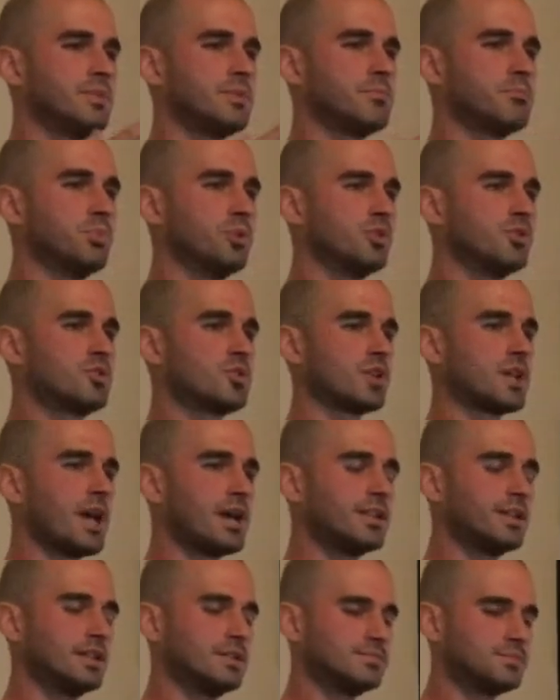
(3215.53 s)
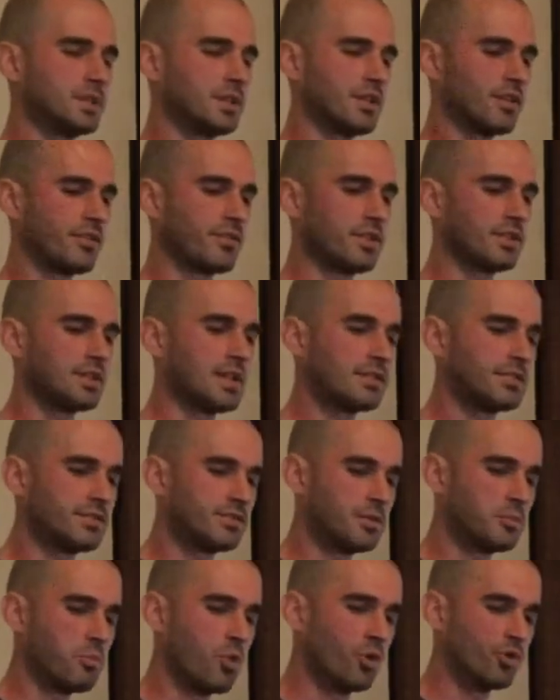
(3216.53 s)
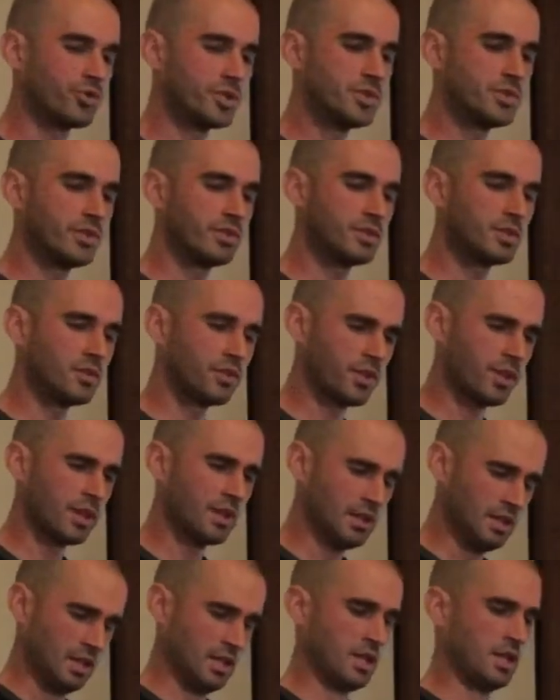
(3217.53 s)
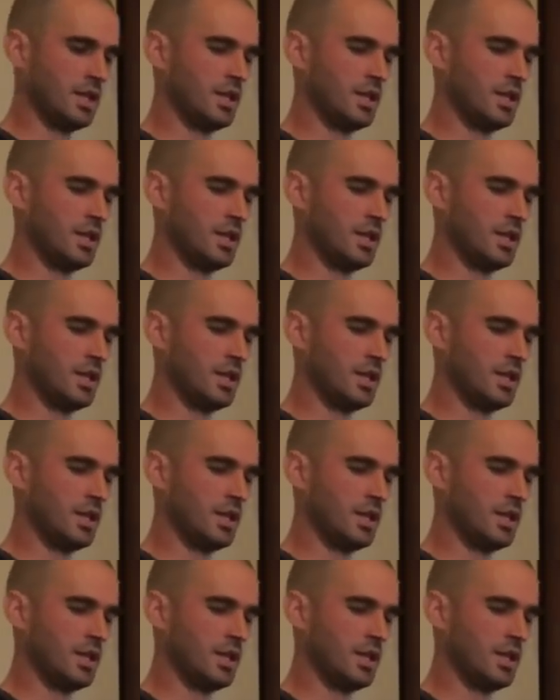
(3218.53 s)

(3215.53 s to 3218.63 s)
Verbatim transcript: be put together and i think that's the most interesting thing